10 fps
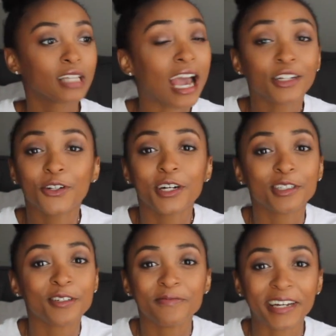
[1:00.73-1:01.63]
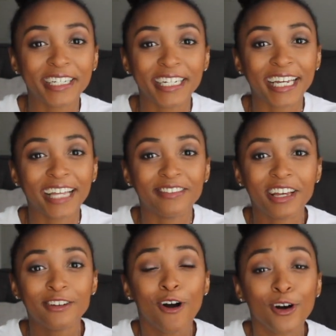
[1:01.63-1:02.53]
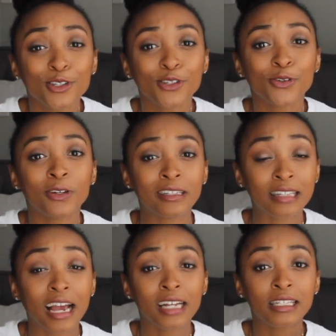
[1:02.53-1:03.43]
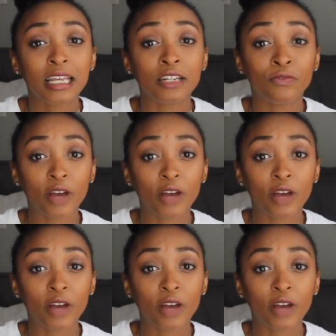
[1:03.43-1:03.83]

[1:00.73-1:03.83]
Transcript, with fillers: categorize your money, and then also assigns a